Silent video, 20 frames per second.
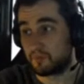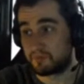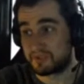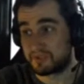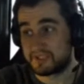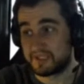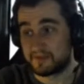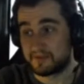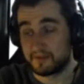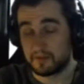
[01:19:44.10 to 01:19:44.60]

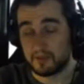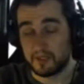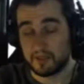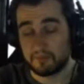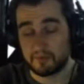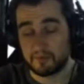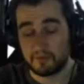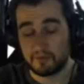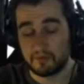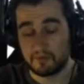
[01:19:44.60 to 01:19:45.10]
present the
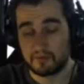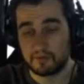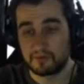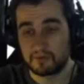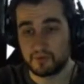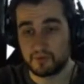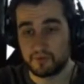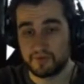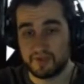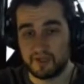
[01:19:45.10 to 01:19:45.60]
level
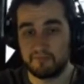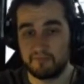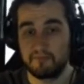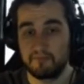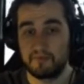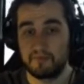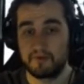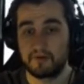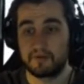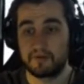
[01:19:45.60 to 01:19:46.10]
to
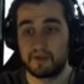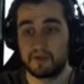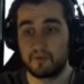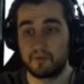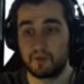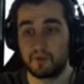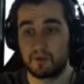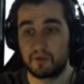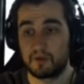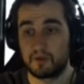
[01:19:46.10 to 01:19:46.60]
them, and they
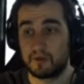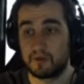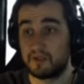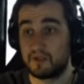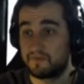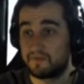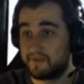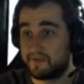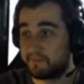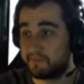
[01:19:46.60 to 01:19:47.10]
will
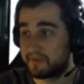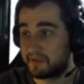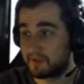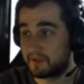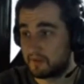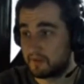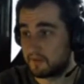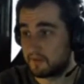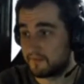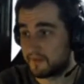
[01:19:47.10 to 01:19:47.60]
give
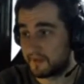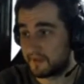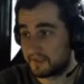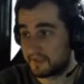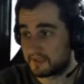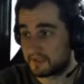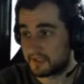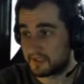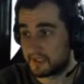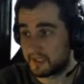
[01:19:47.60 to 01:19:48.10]
feedback if there
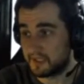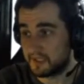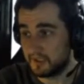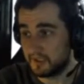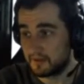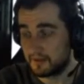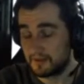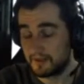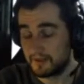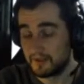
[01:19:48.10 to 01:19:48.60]
is
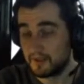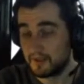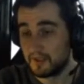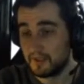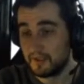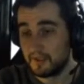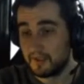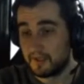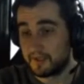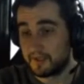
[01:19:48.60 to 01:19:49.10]
any.
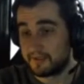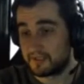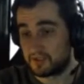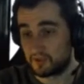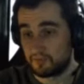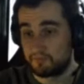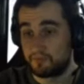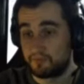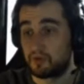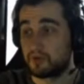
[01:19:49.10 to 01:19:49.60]
And at
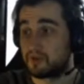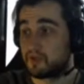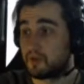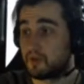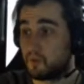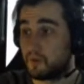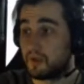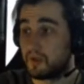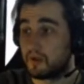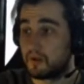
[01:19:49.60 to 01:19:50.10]
some point, they
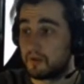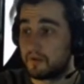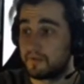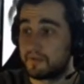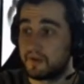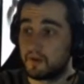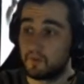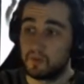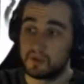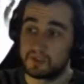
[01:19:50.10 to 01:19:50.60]

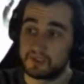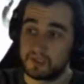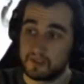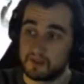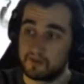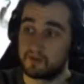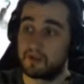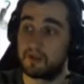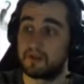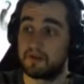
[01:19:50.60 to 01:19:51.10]
will
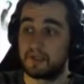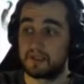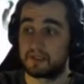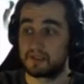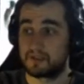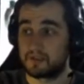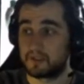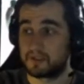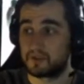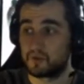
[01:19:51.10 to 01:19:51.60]
say, okay,
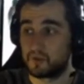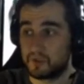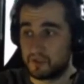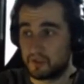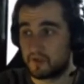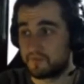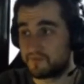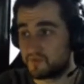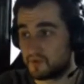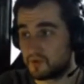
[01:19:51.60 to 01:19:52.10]
that's good
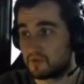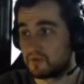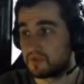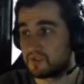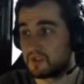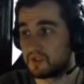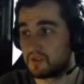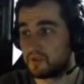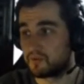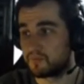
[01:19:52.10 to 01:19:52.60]
enough to
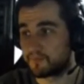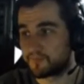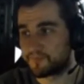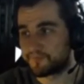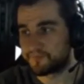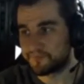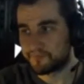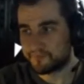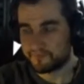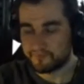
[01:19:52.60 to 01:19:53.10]
continue.
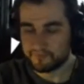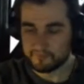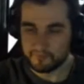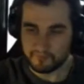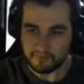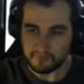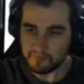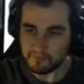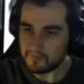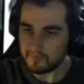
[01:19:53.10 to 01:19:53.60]

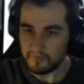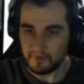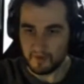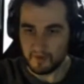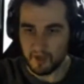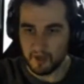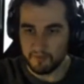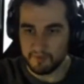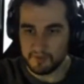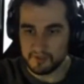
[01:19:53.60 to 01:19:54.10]

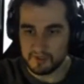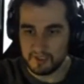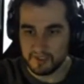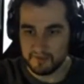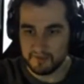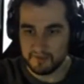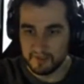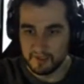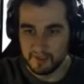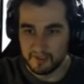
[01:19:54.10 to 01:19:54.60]

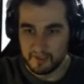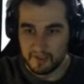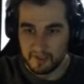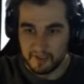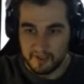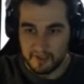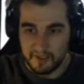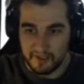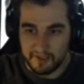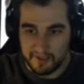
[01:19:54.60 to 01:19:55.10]
Obviously,
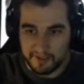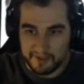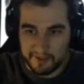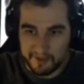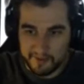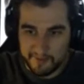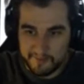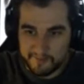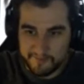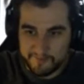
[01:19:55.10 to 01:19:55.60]

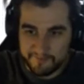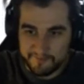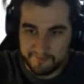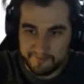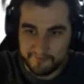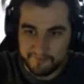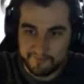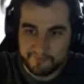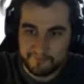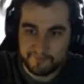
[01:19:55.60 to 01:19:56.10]

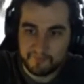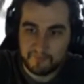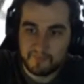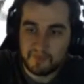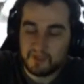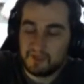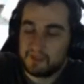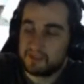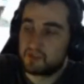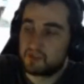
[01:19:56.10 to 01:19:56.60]

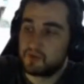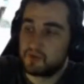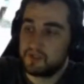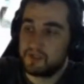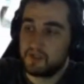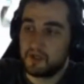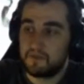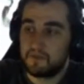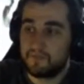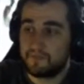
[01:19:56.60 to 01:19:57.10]
it's good
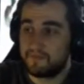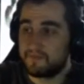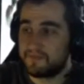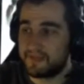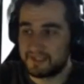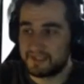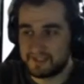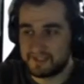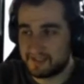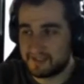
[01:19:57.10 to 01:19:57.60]
enough.
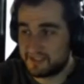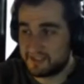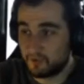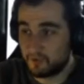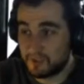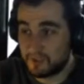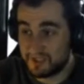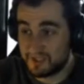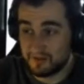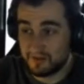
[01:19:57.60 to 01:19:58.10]
That's a
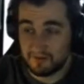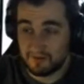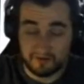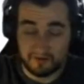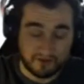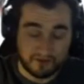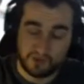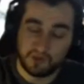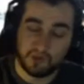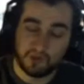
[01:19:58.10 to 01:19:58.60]

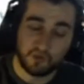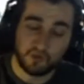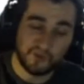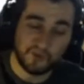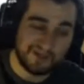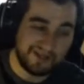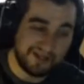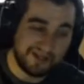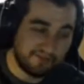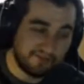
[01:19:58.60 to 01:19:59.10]
question you
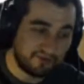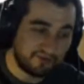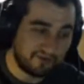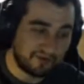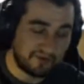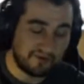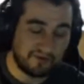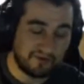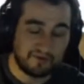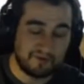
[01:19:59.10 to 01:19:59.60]
will
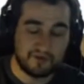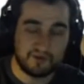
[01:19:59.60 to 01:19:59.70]
never.